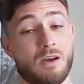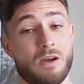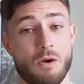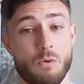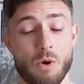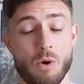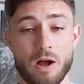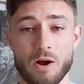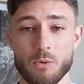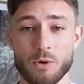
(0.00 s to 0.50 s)

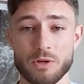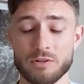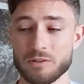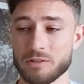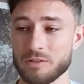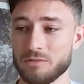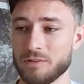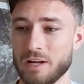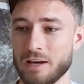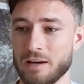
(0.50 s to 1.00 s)
Wow, we don't
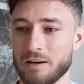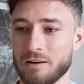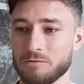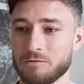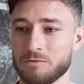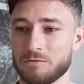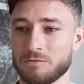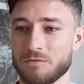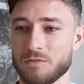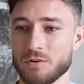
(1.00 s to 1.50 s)
even have
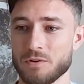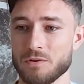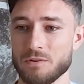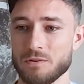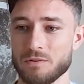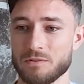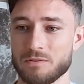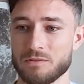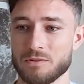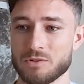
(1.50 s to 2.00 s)

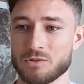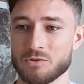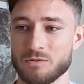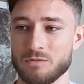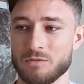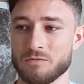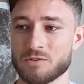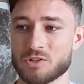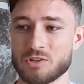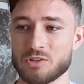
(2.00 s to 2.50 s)
the sort of
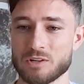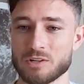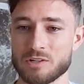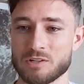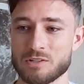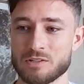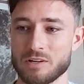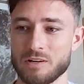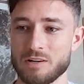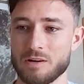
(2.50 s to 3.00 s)
infrastructure
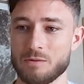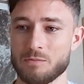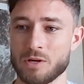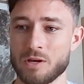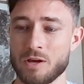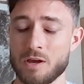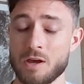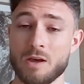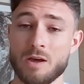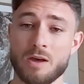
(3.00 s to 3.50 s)
set up.
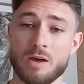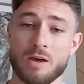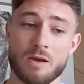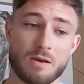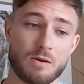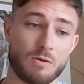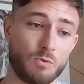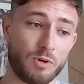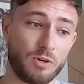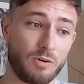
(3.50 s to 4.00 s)

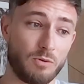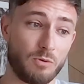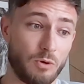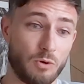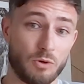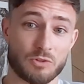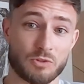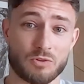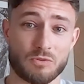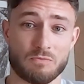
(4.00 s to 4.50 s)
We
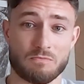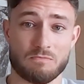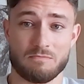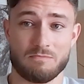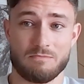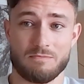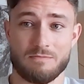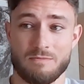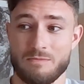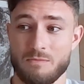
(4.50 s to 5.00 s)
also,
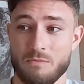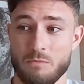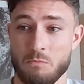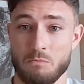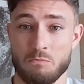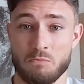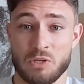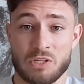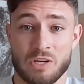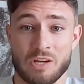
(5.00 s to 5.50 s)

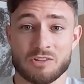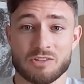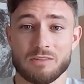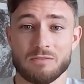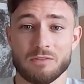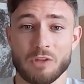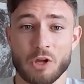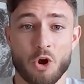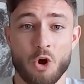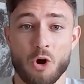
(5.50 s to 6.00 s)
potentially
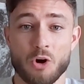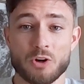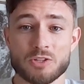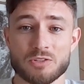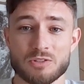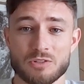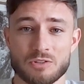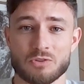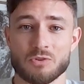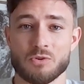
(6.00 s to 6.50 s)
even the cost
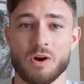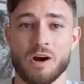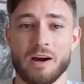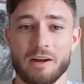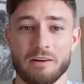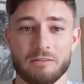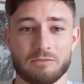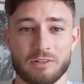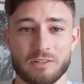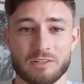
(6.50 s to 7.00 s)
is too
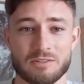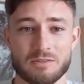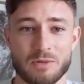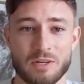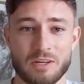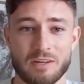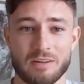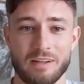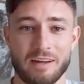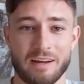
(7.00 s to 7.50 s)
high for us to
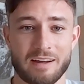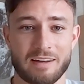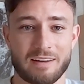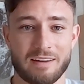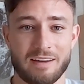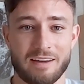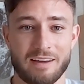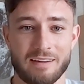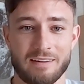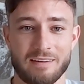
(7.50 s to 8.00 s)
bear, like
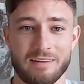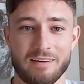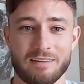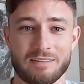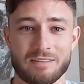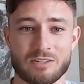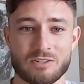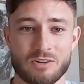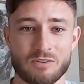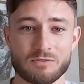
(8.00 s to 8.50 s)
at
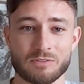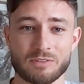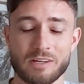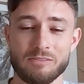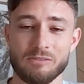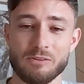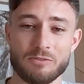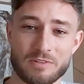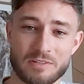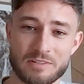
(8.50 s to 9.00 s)
the sovereign
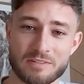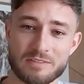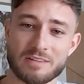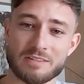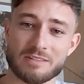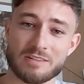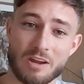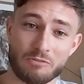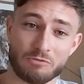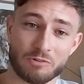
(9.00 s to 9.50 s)
level if these
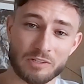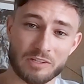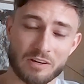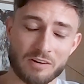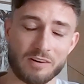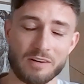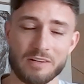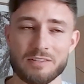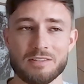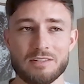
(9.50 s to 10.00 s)
things get really
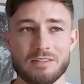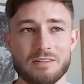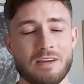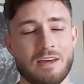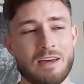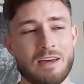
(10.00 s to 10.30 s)
crazy.